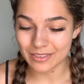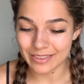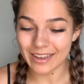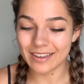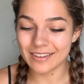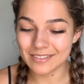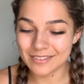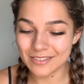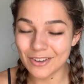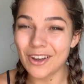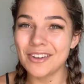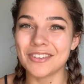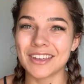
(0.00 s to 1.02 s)
like
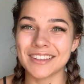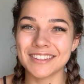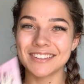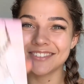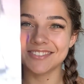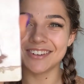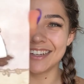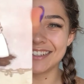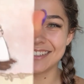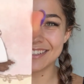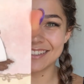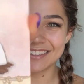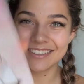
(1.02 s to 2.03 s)
coffee, right?
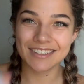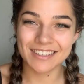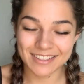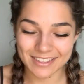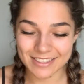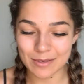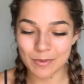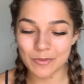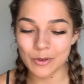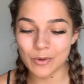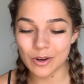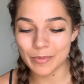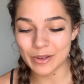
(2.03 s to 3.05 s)
Some of you
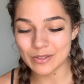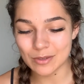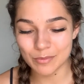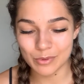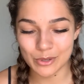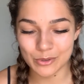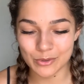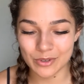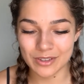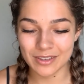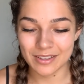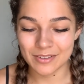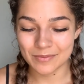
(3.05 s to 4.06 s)
are about to brew
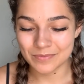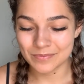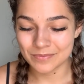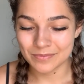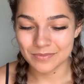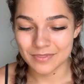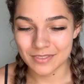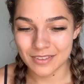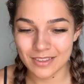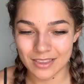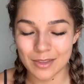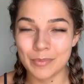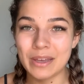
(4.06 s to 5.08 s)

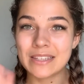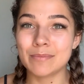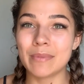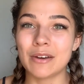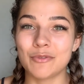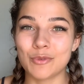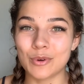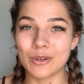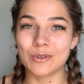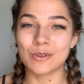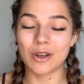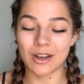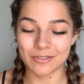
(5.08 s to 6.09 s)
the best
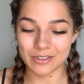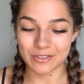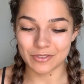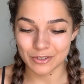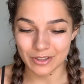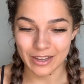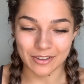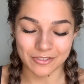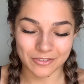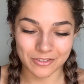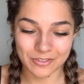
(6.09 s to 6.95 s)
metaphorical coffee of your life.